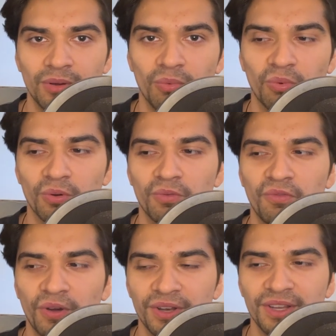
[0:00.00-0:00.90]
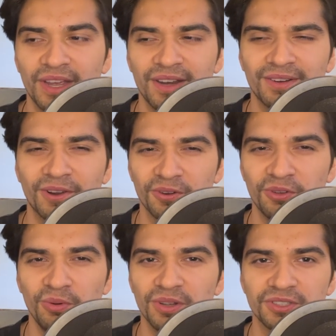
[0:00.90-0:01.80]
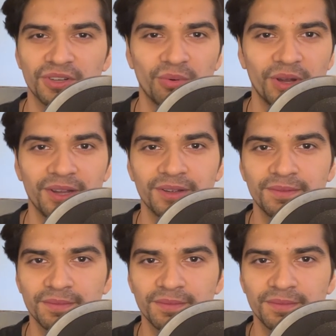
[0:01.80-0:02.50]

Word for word: were funny and cartoonish in a way.